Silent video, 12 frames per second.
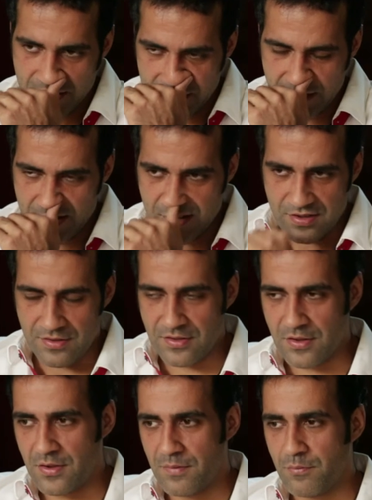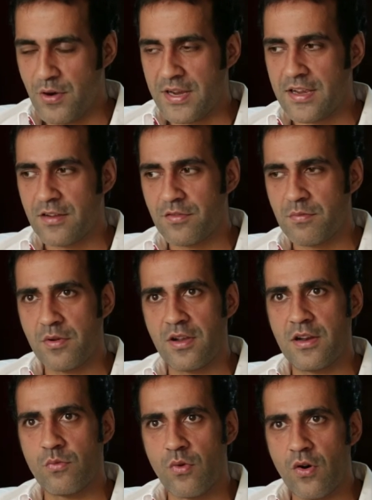the, the breaking of the
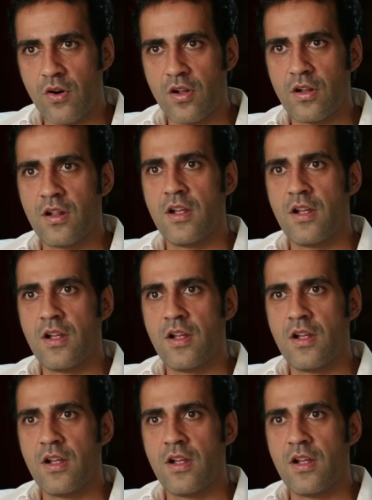Berlin Wall,